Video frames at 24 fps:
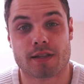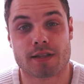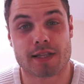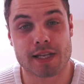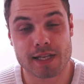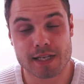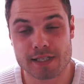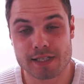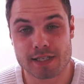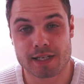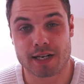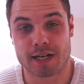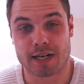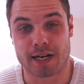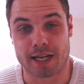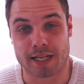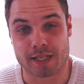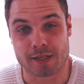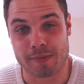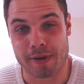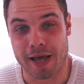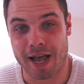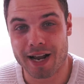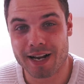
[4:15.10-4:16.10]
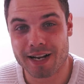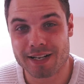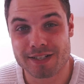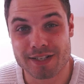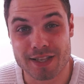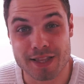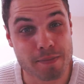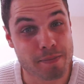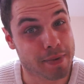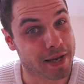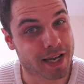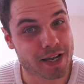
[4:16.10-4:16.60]
This links back
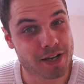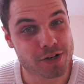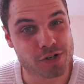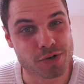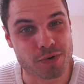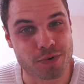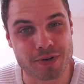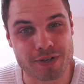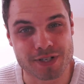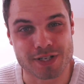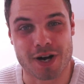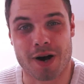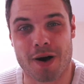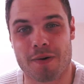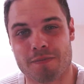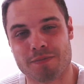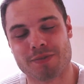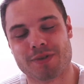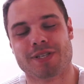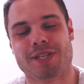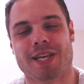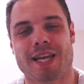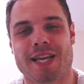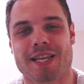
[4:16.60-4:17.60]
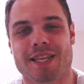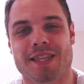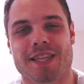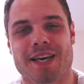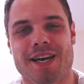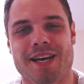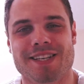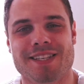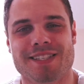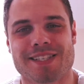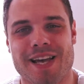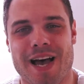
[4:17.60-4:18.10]
to the big issue with SARMs, in
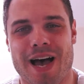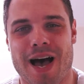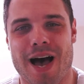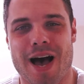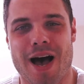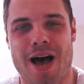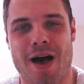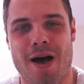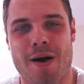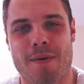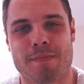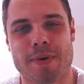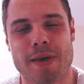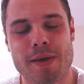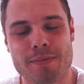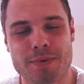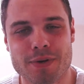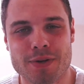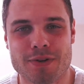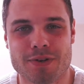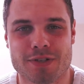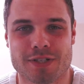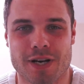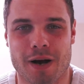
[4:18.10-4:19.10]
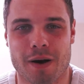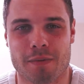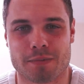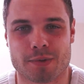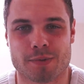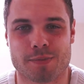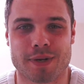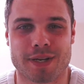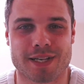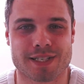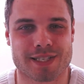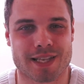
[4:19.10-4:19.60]
that people use
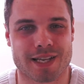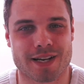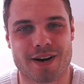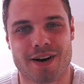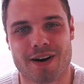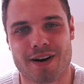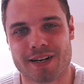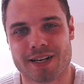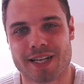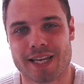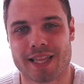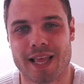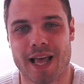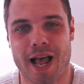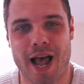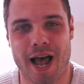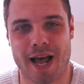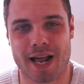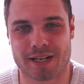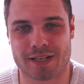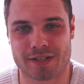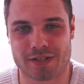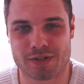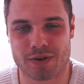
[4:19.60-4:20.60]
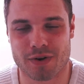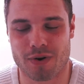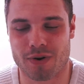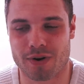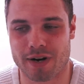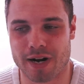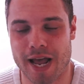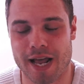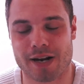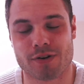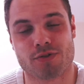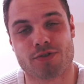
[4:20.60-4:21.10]
SARMs because they can't get their hands
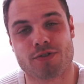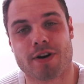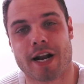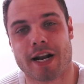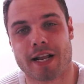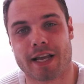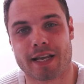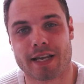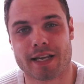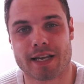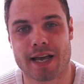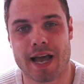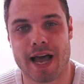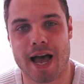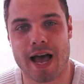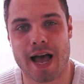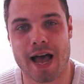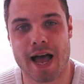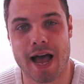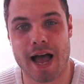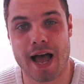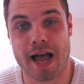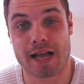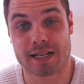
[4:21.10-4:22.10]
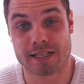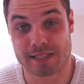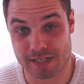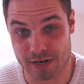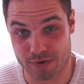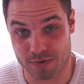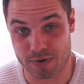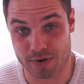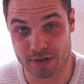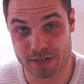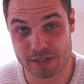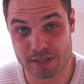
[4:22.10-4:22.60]
on androgenic
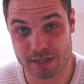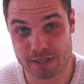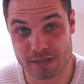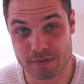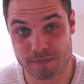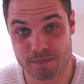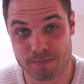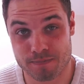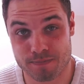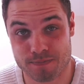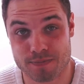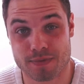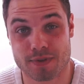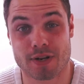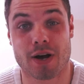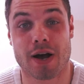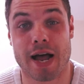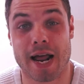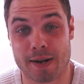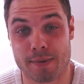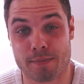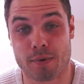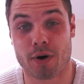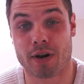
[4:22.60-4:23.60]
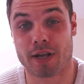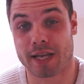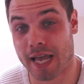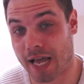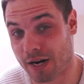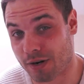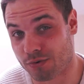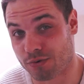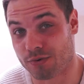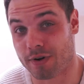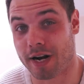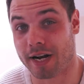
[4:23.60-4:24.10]
steroids. Anabolic
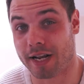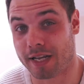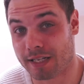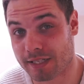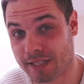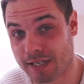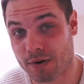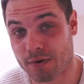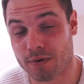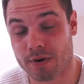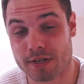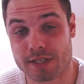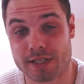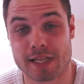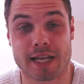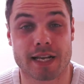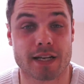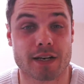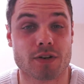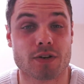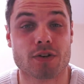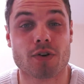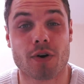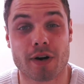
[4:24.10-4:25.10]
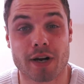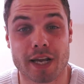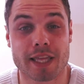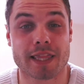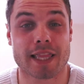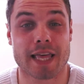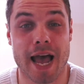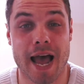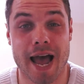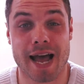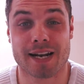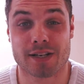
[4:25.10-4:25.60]
androgenic steroids, they cannot get
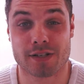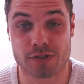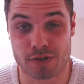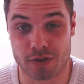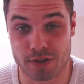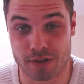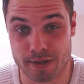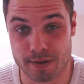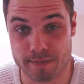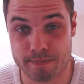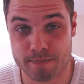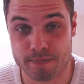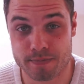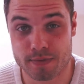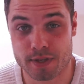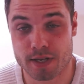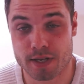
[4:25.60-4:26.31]
their hands on them.